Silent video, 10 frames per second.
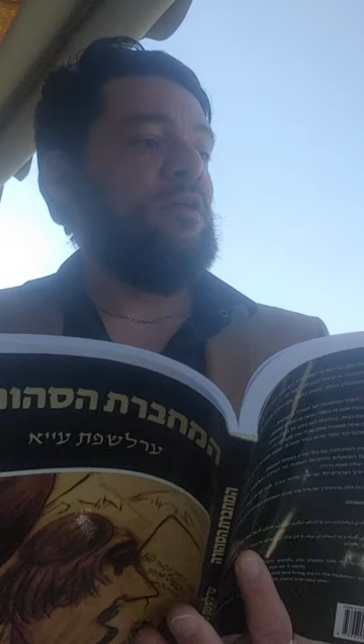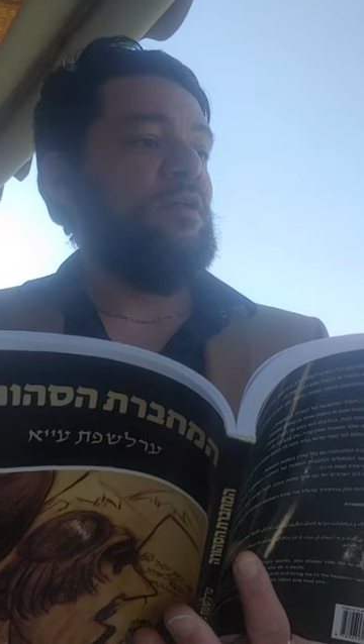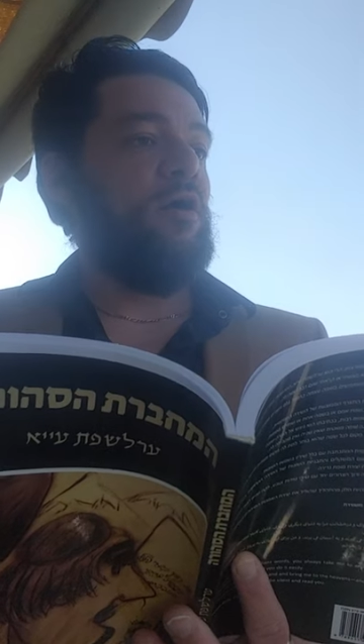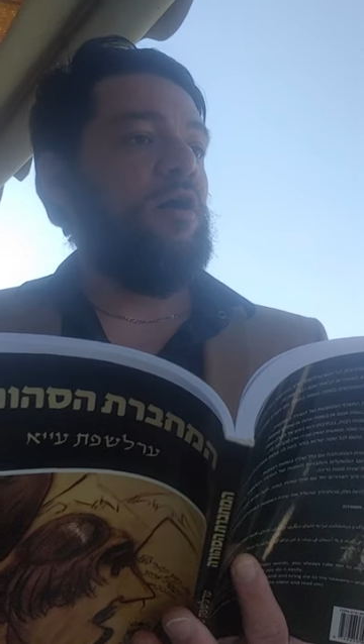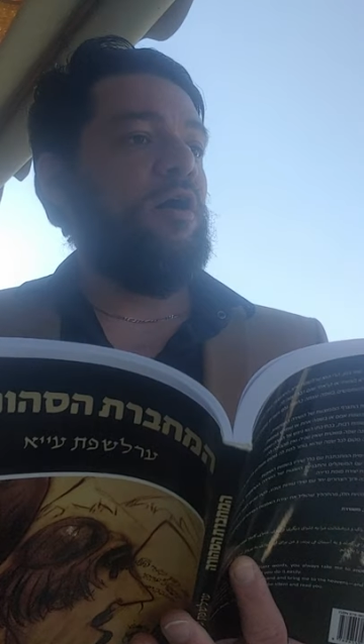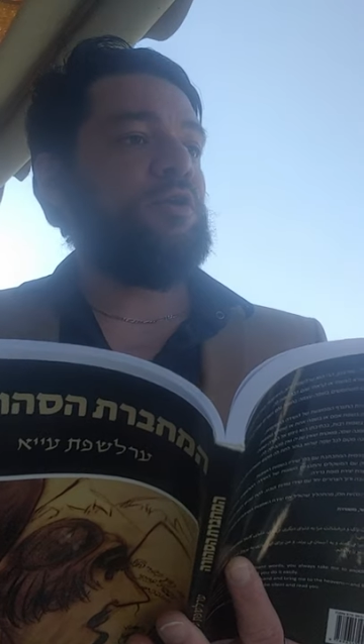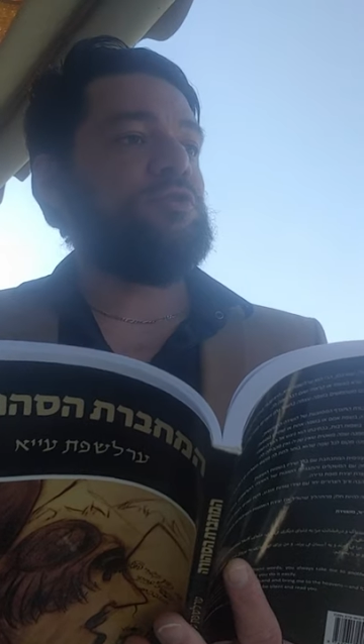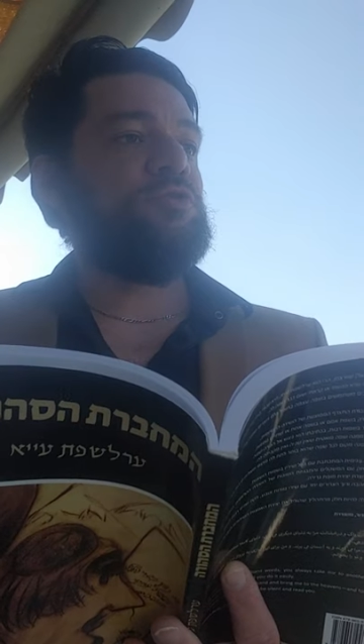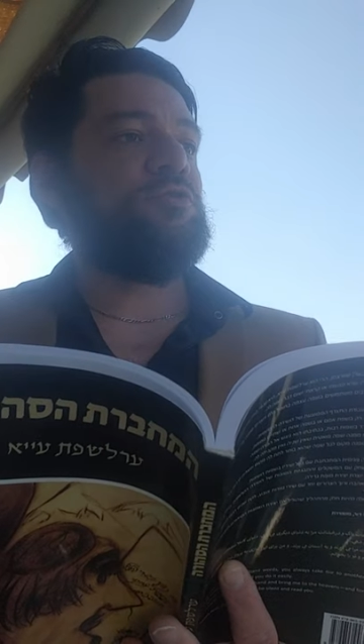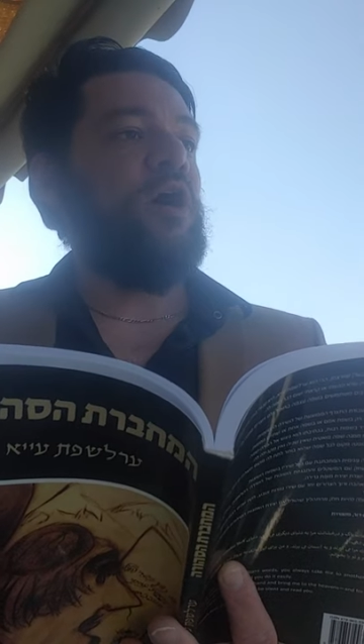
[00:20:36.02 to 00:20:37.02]
the
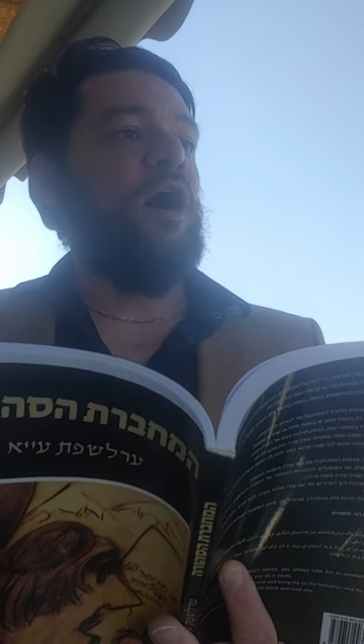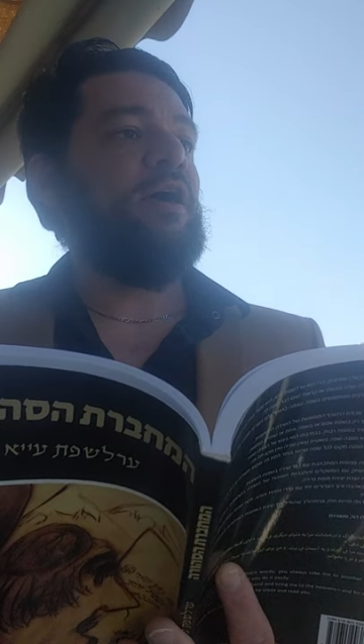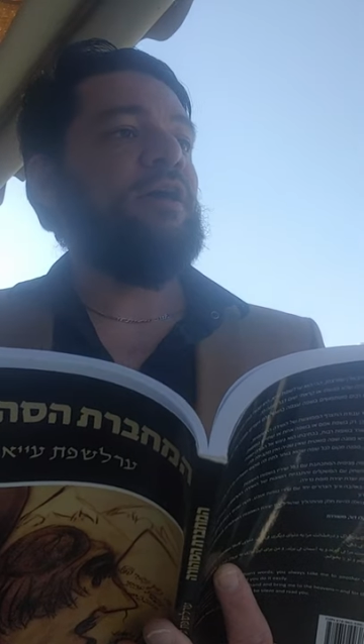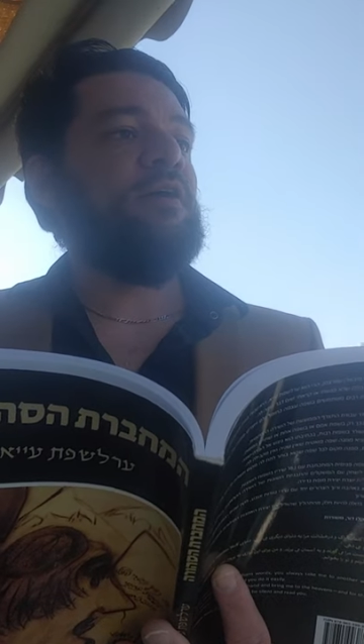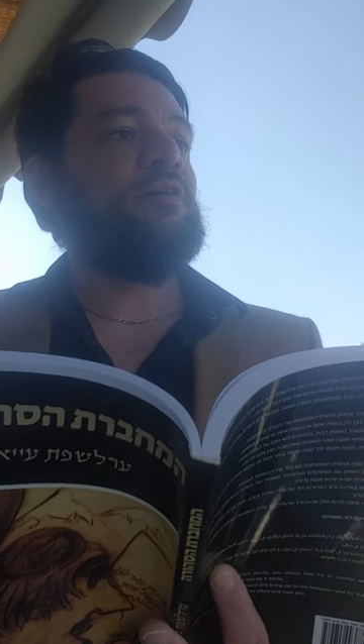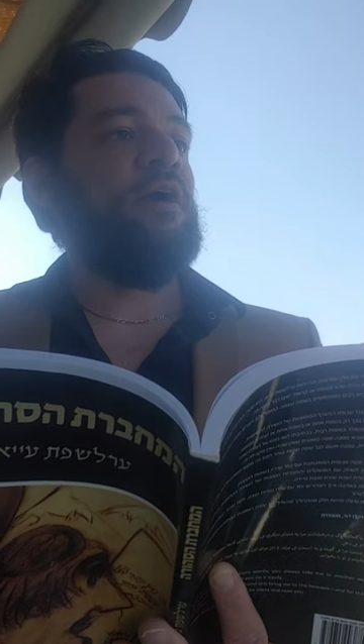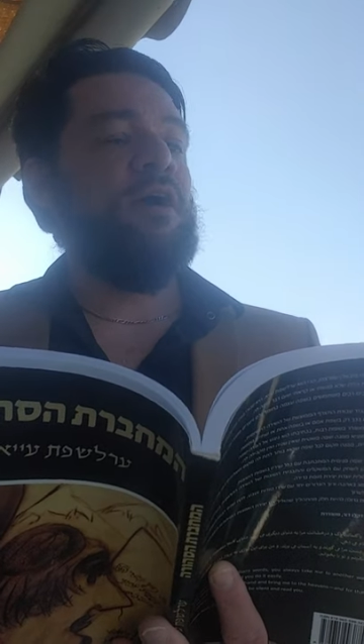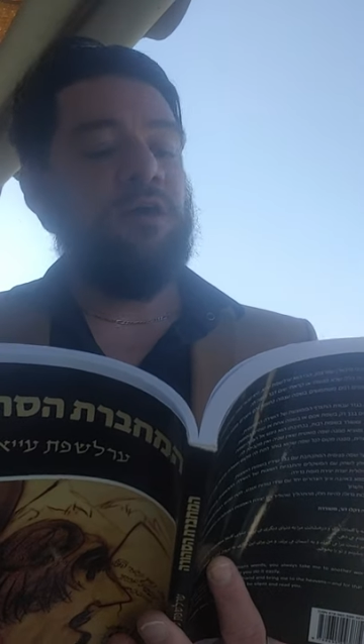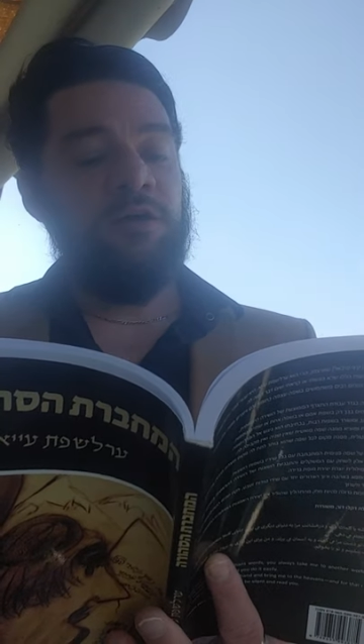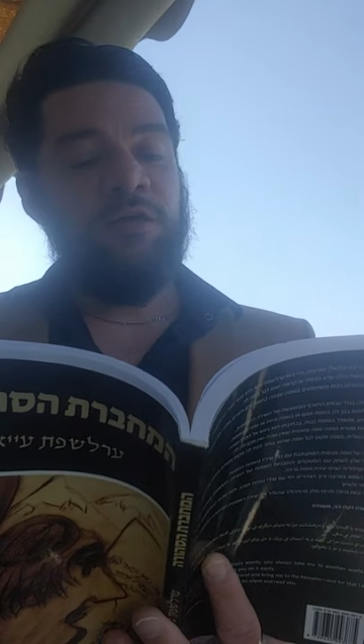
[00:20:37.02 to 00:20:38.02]
hot dry
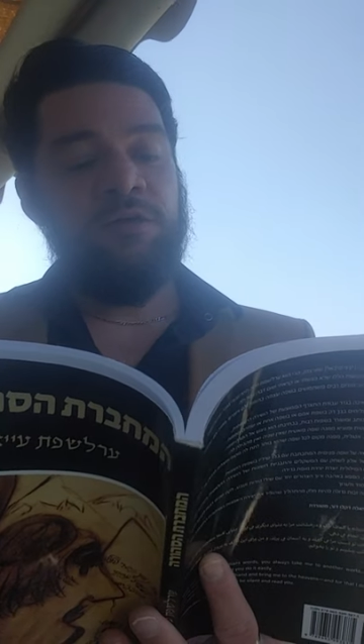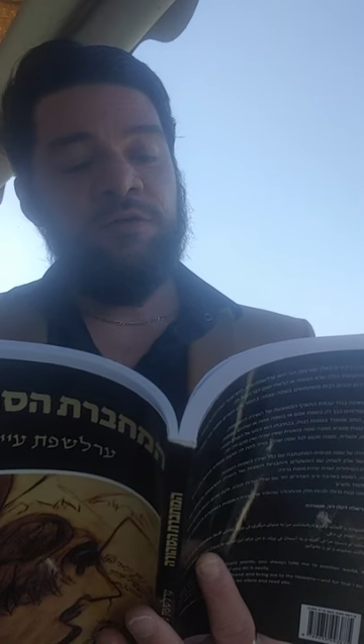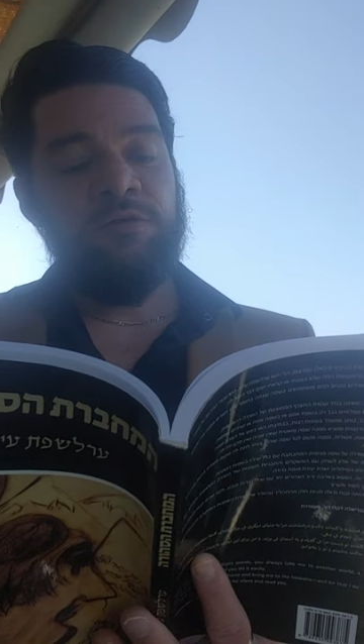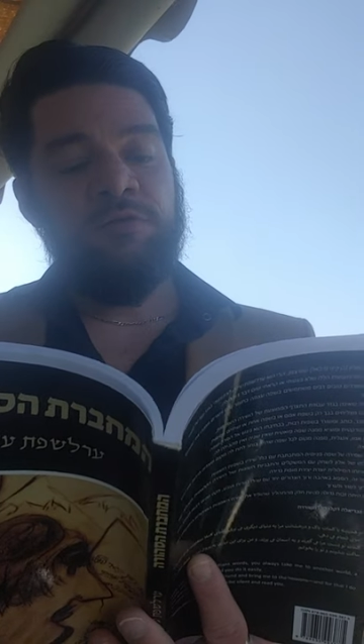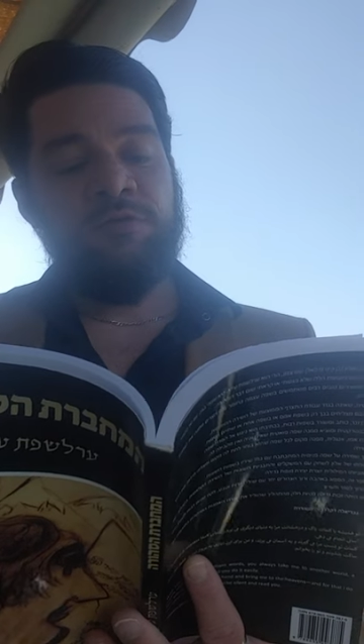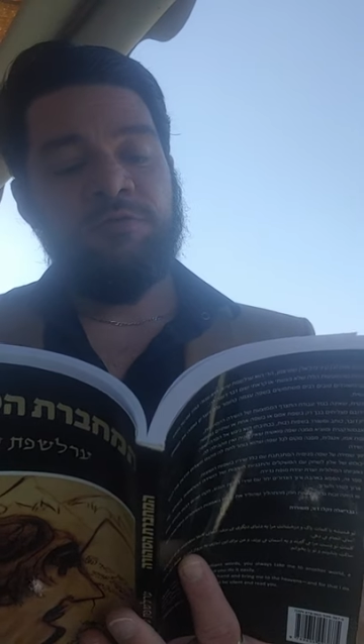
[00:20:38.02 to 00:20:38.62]
days